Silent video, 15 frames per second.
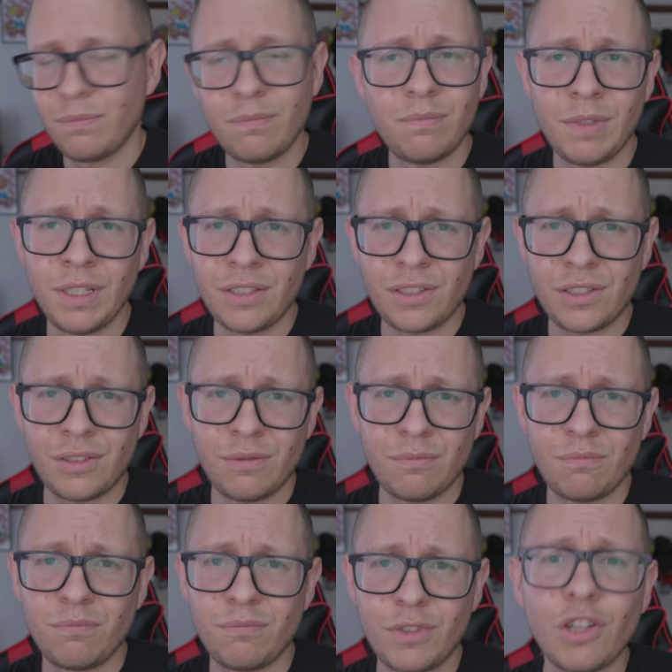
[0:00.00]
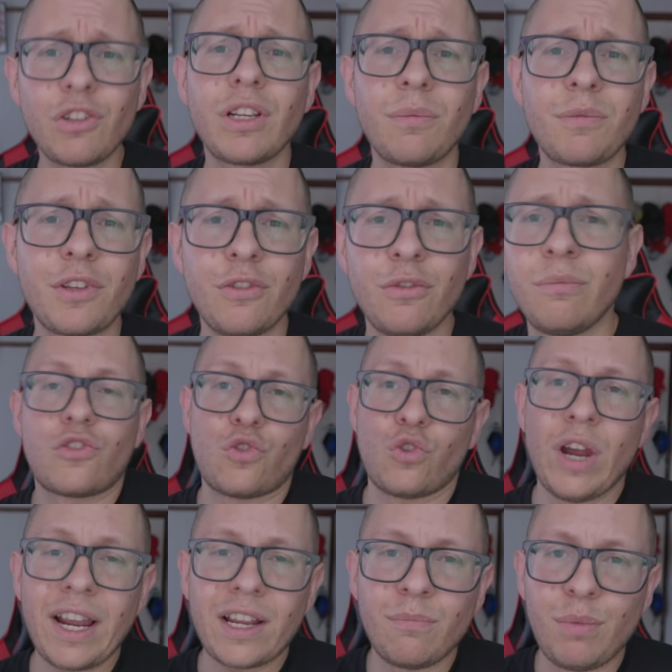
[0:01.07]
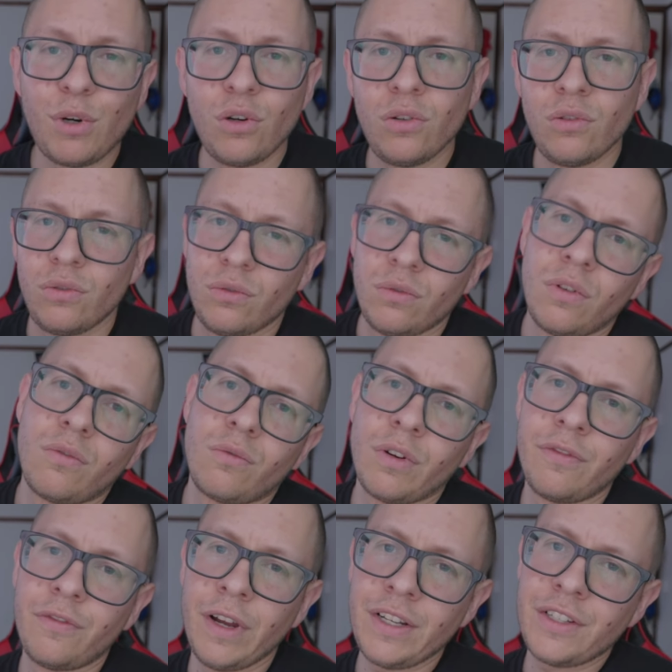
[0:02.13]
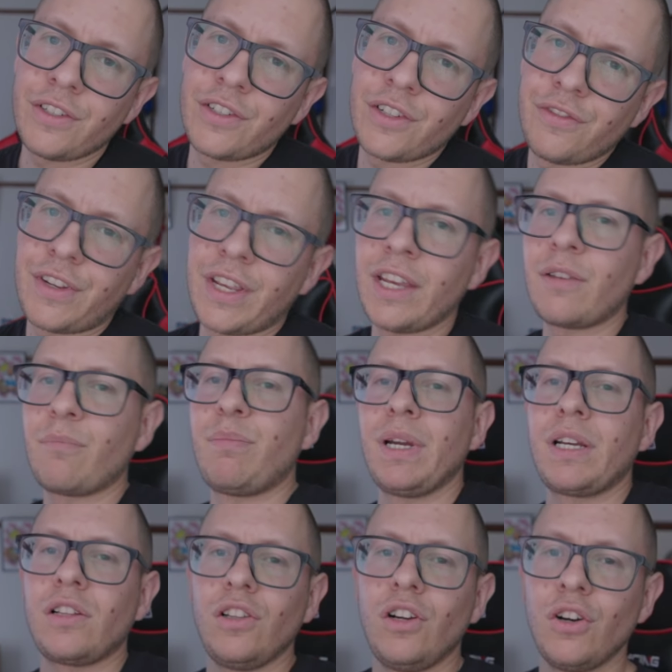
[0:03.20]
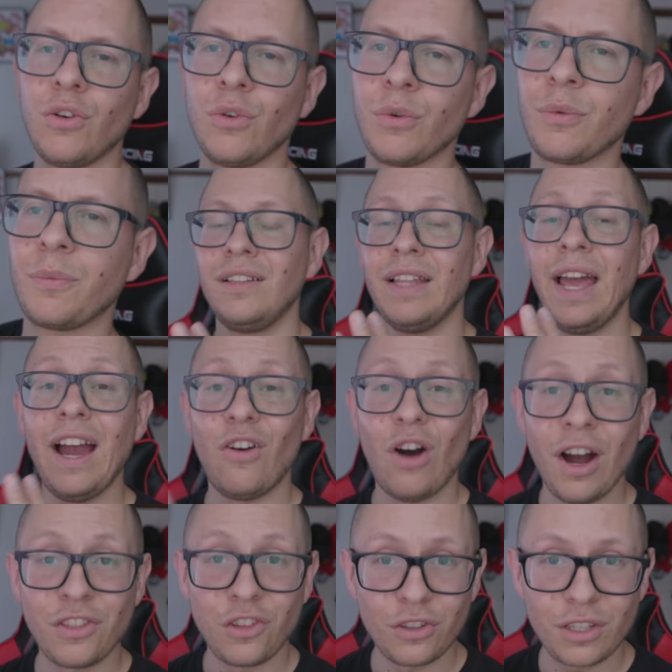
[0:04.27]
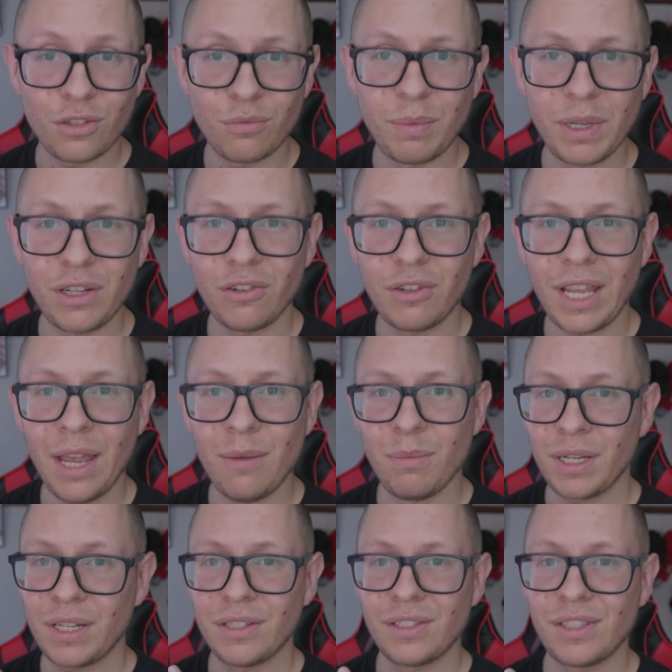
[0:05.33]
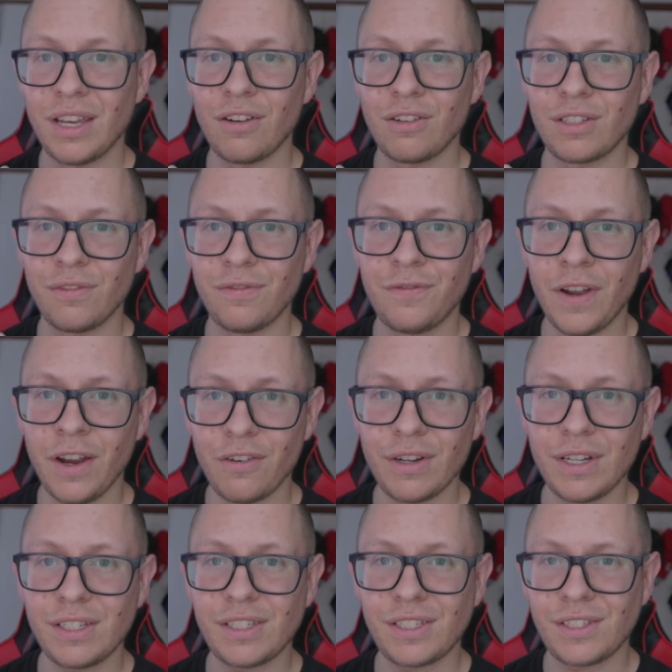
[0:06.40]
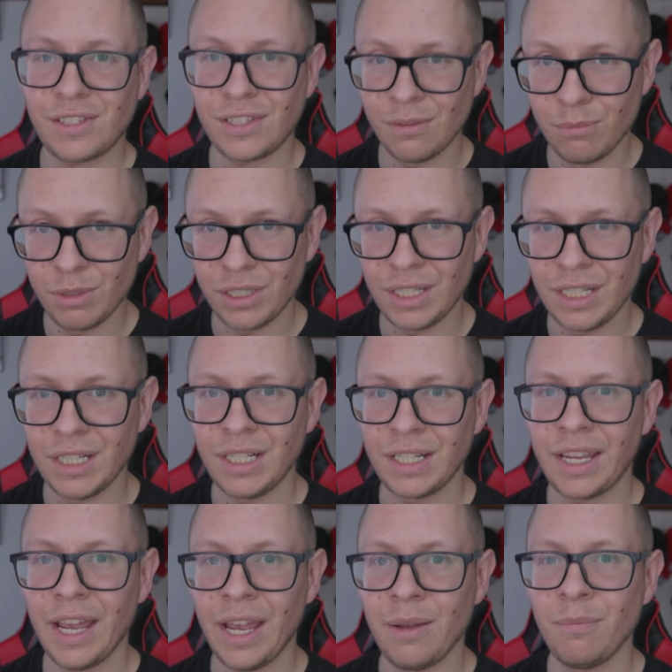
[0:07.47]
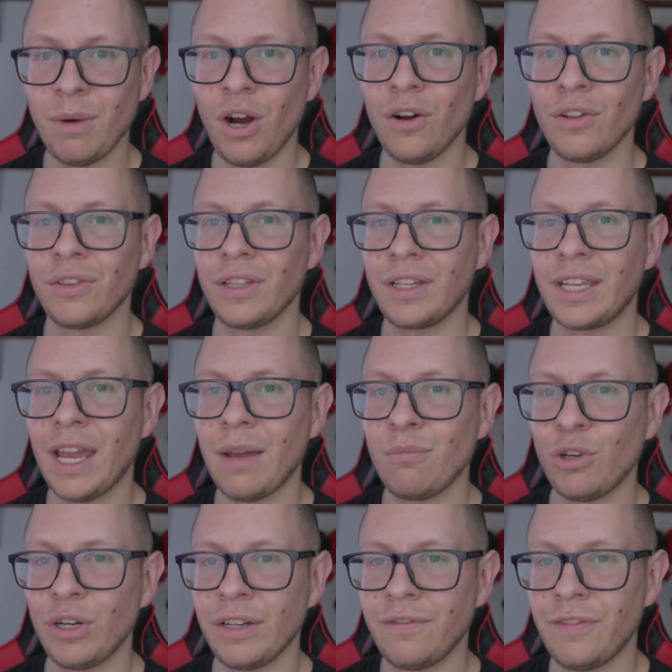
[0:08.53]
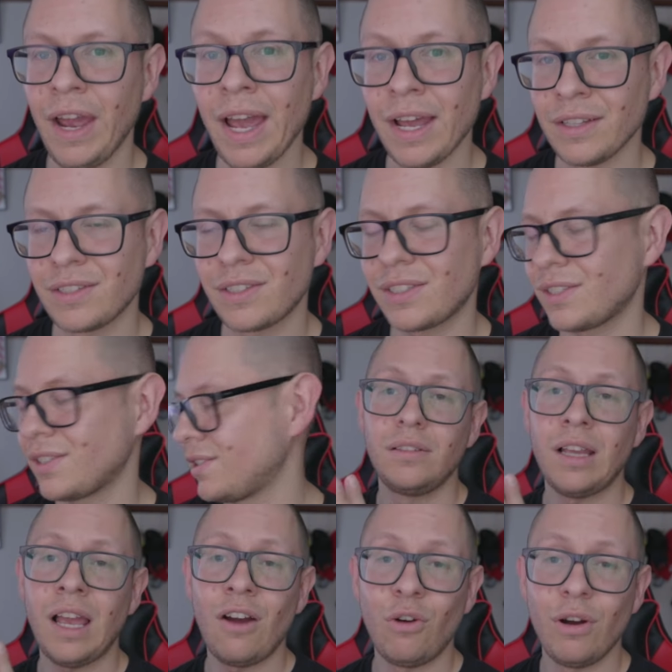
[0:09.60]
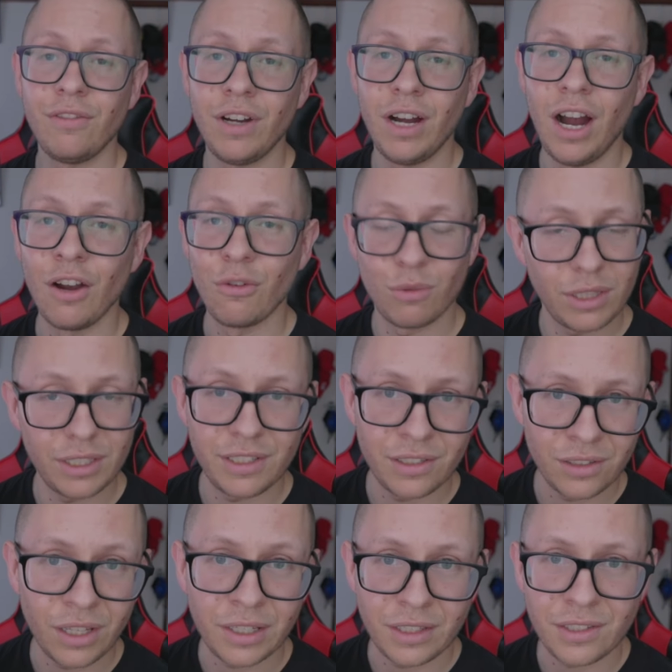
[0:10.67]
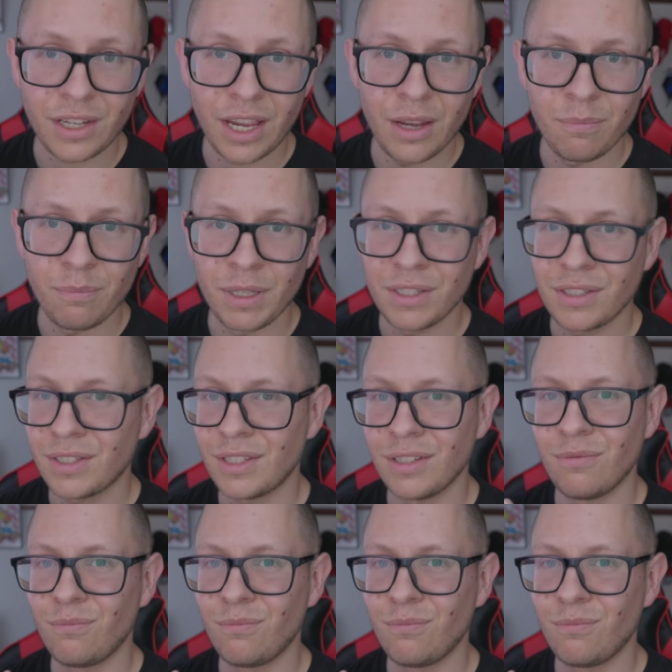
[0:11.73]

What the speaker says: It's totally up to you. Dragon Ball, Revenge of King Piccolo. Now, I thought this would be a good game because there is a very similar game on the Game Boy Advance. However, I really didn't like this game. It did